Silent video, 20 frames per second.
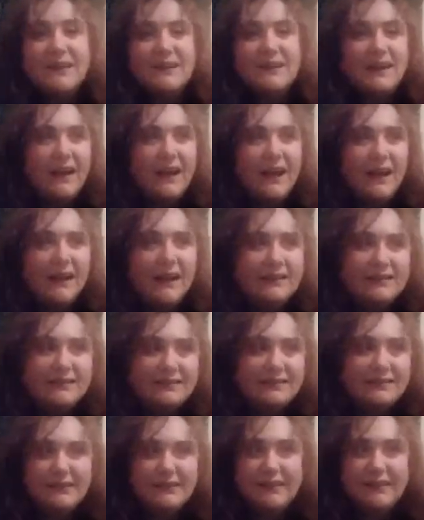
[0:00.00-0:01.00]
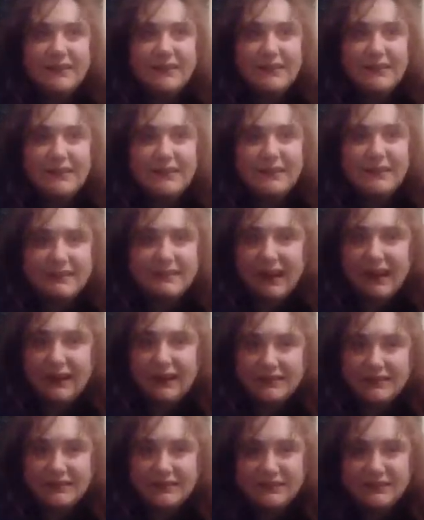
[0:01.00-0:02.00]
I can see he's
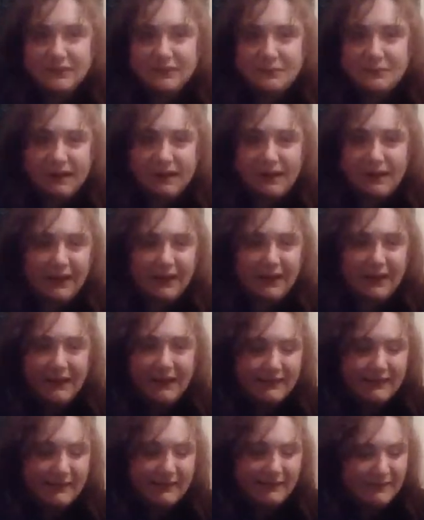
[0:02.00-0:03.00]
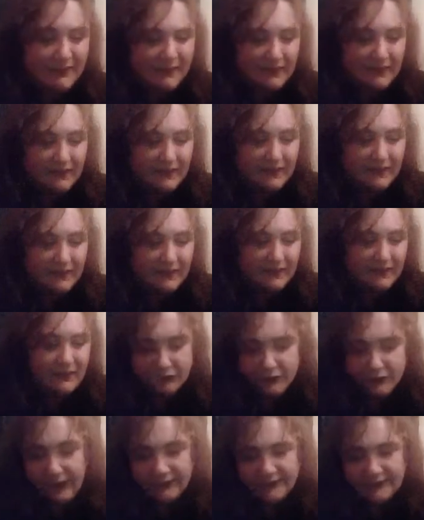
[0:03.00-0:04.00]
handsome and
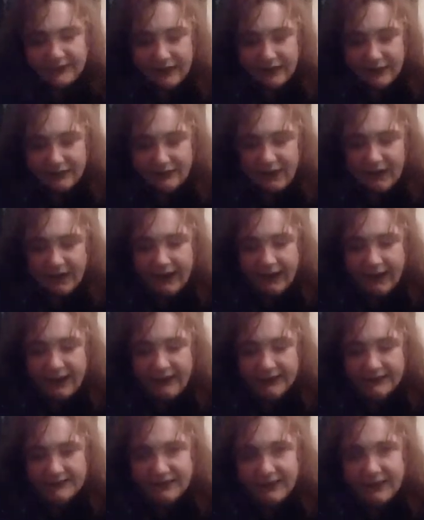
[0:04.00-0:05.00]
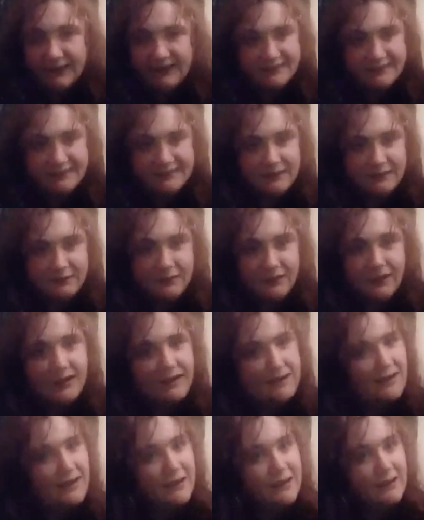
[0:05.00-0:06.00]
attractive, and I can see
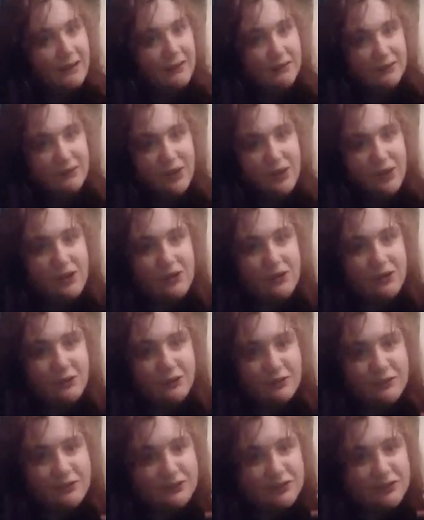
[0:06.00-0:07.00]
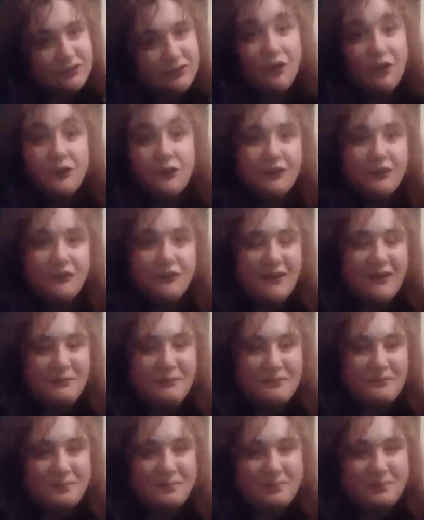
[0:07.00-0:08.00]
why girls go for him
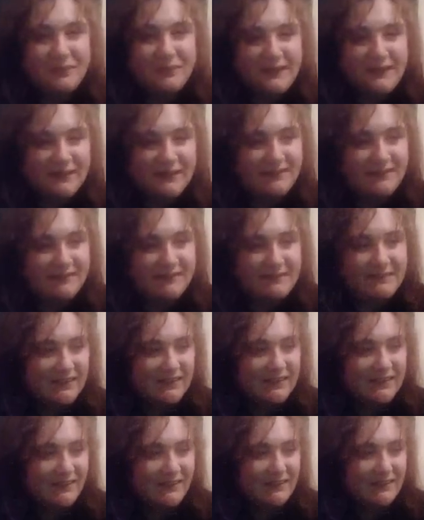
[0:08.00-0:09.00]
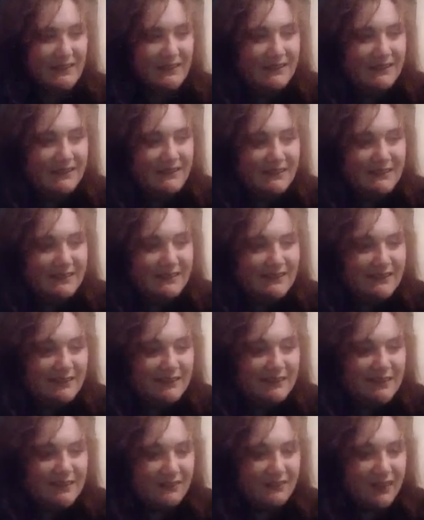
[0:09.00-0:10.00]
and
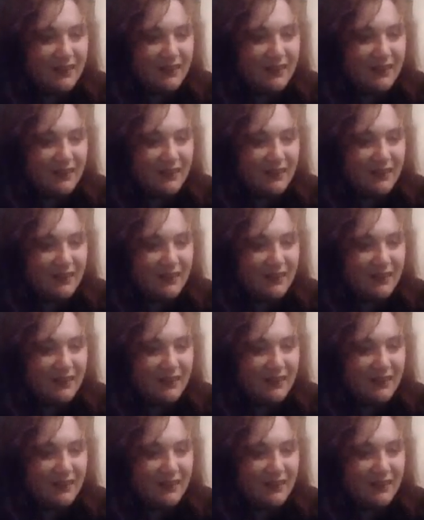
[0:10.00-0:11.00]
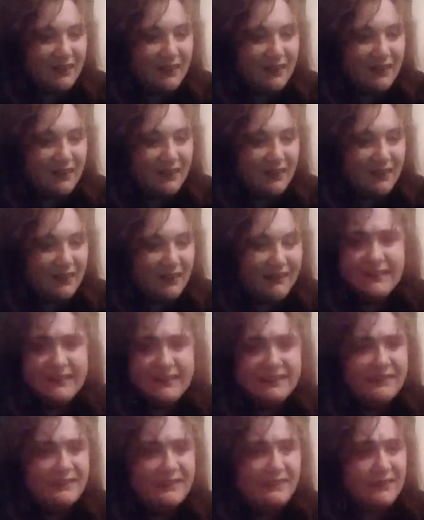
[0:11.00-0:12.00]
that. And yeah, I do think
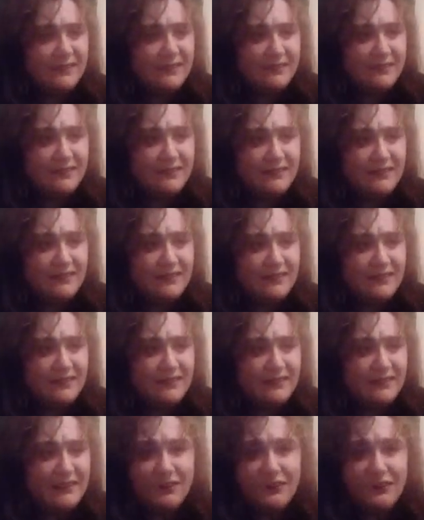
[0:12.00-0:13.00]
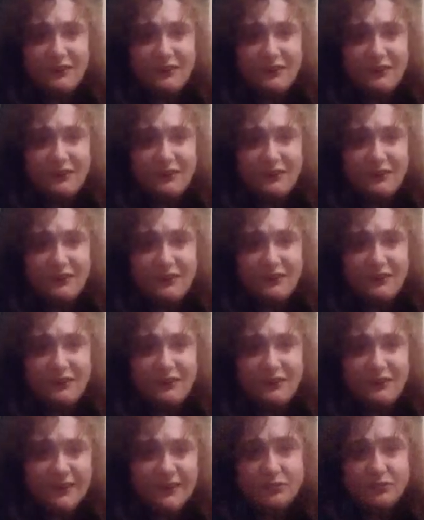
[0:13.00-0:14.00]
Orlando
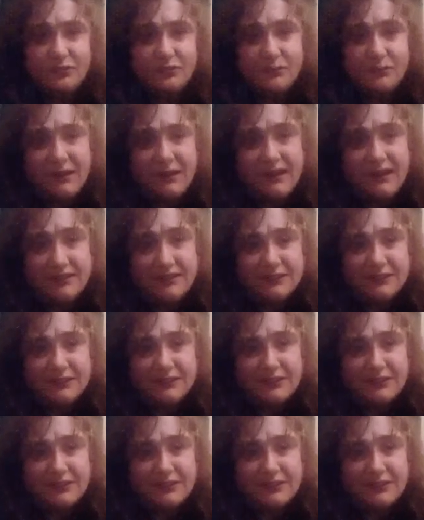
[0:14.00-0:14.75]
is extremely handsome.